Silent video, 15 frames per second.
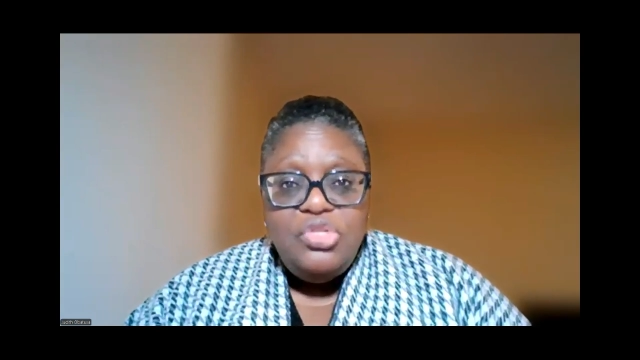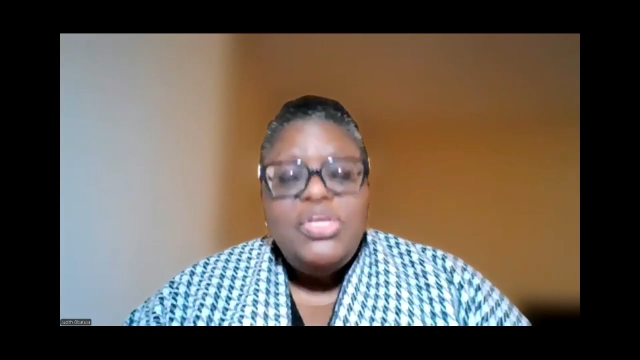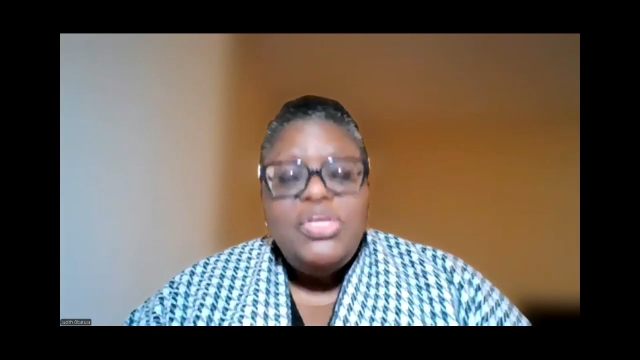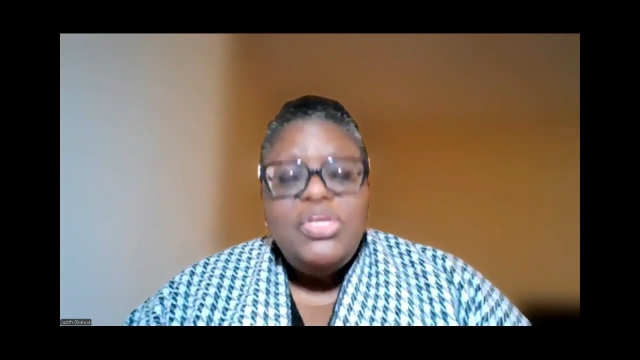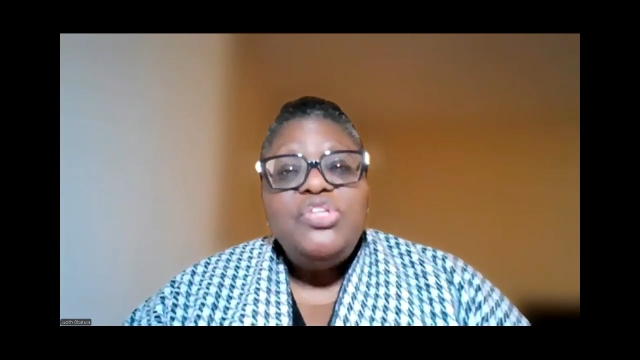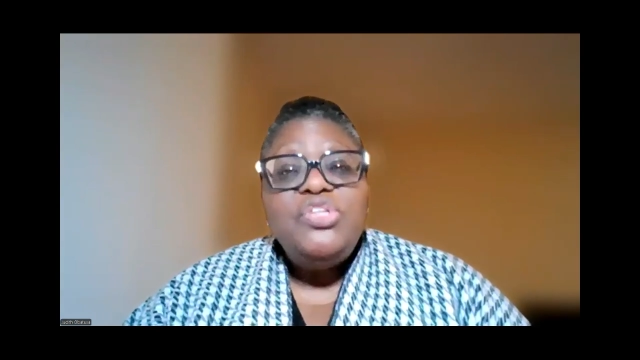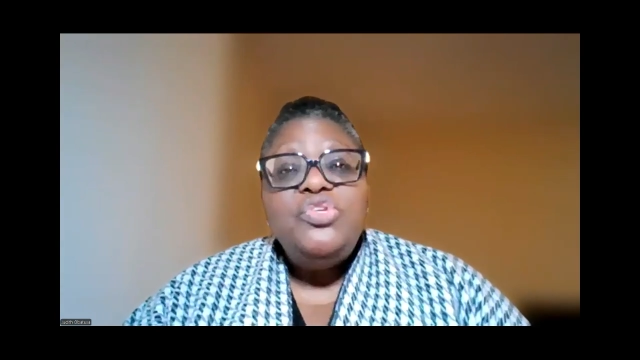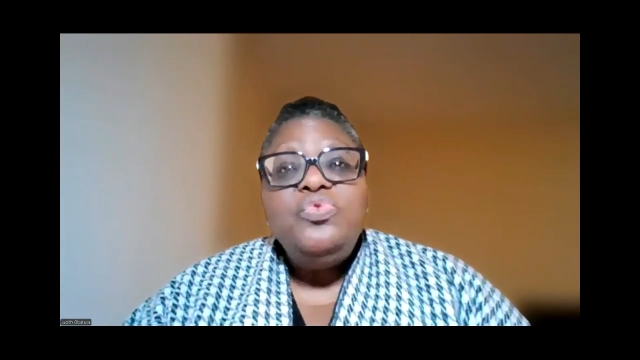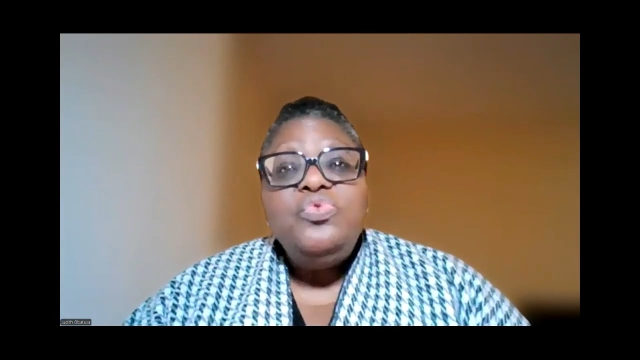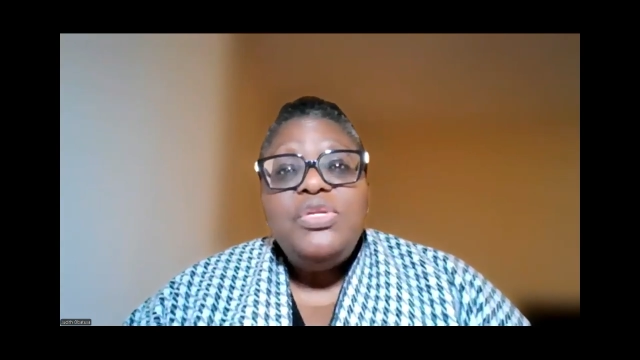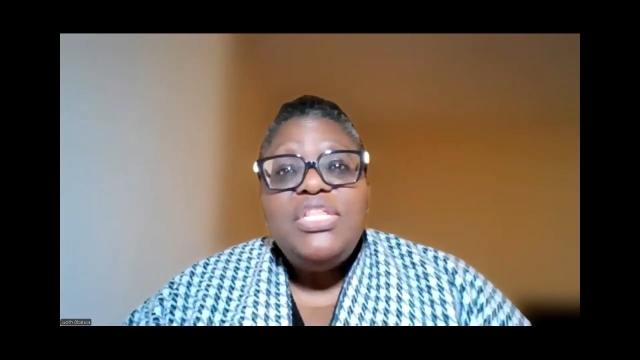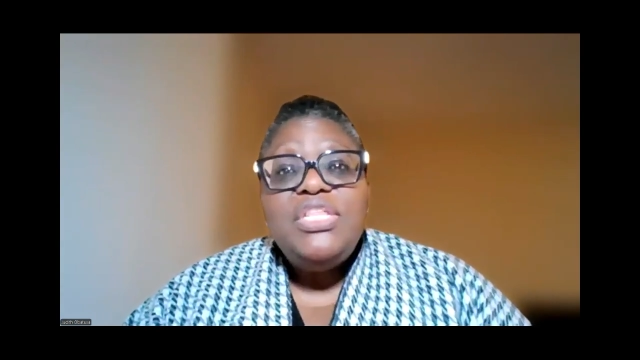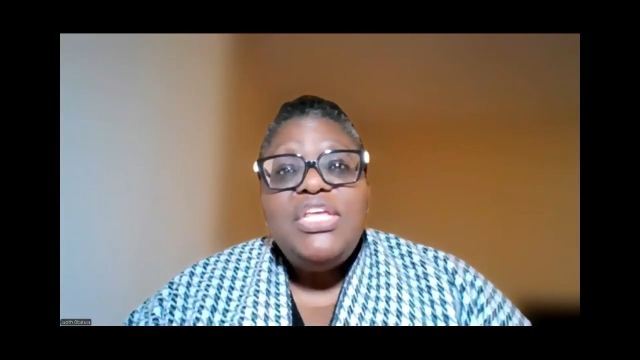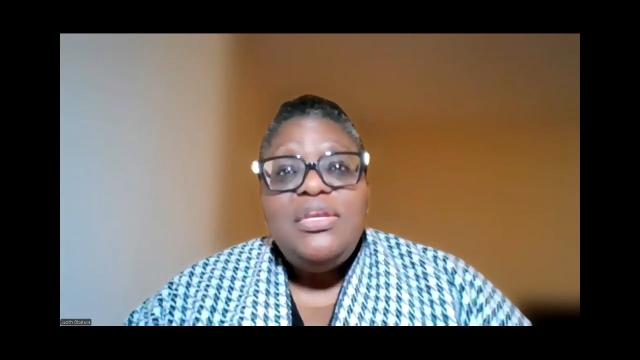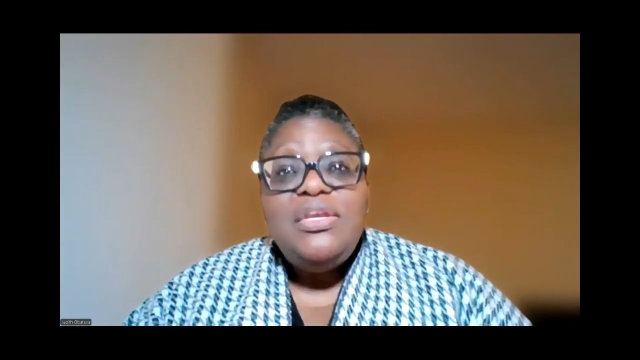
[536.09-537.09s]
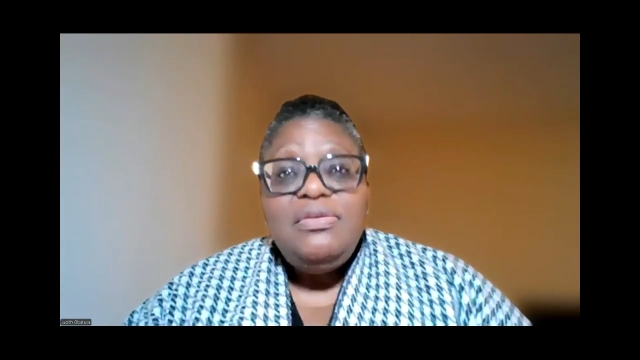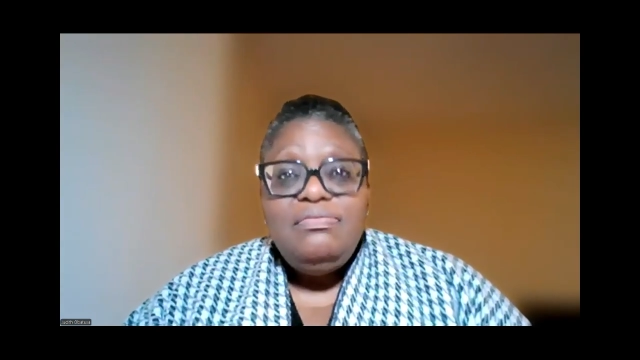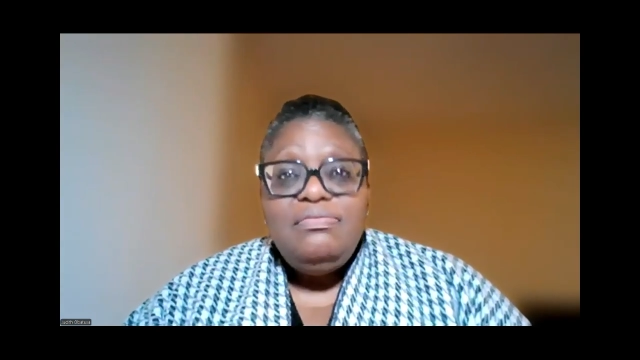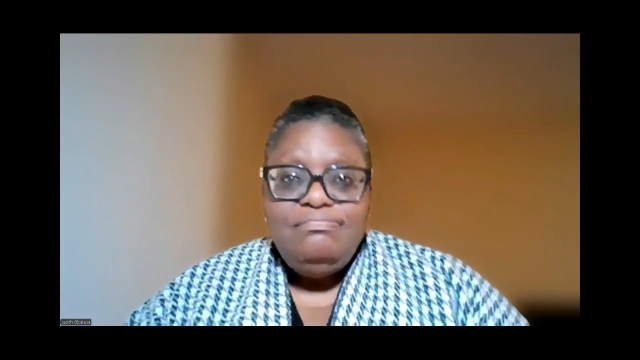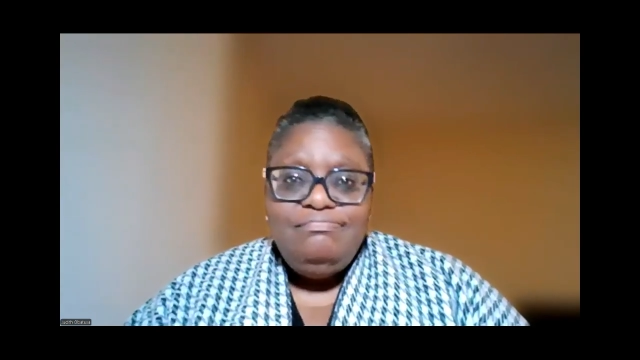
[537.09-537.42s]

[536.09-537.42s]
you can do one thing